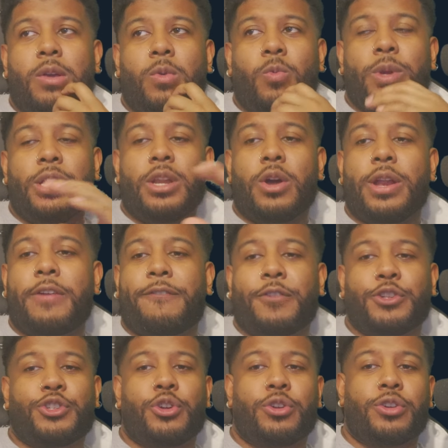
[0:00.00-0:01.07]
We know that for
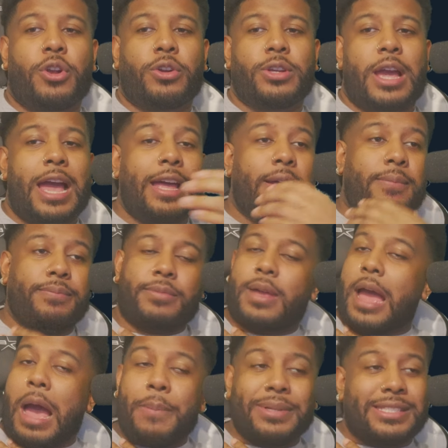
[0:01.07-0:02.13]
sure, Durk. I'm
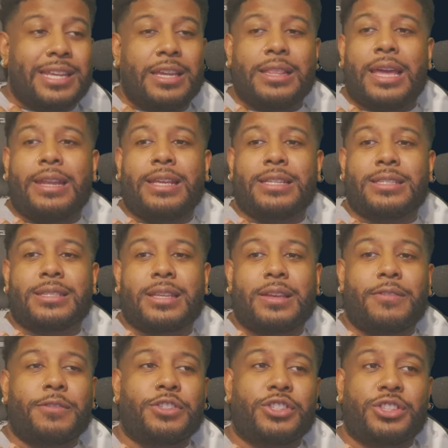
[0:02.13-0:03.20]
gonna tell you like this:
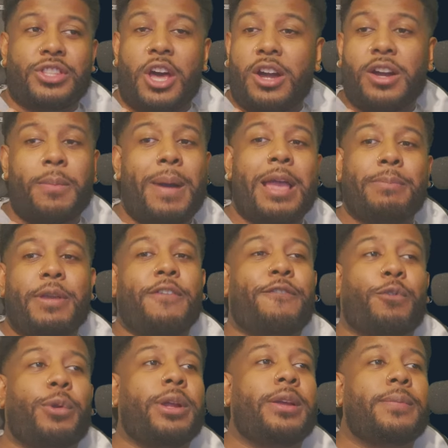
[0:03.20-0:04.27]
Thugger might be
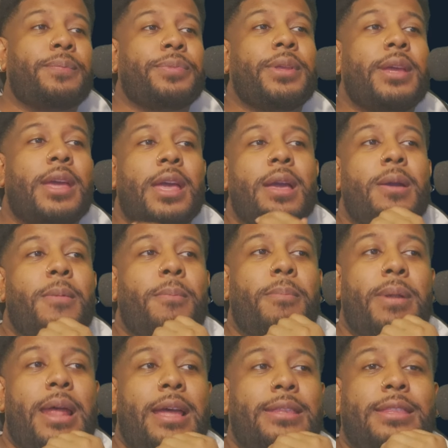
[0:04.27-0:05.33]
free,
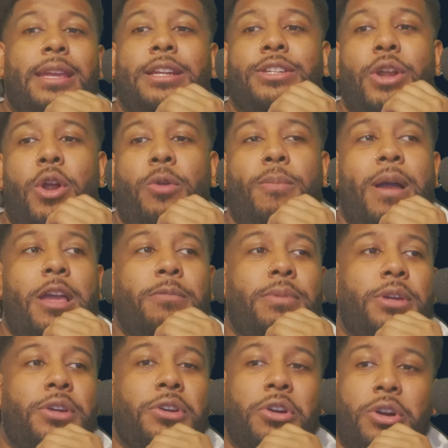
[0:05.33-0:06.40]
but I think Durk might be
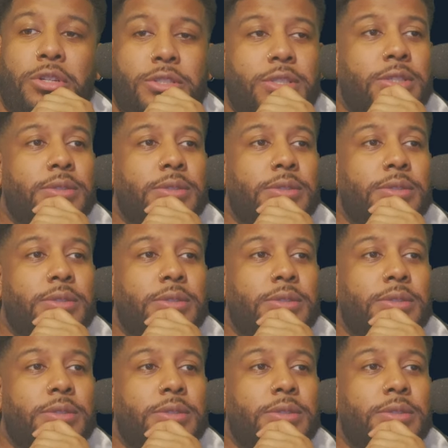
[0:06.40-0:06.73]
cooked.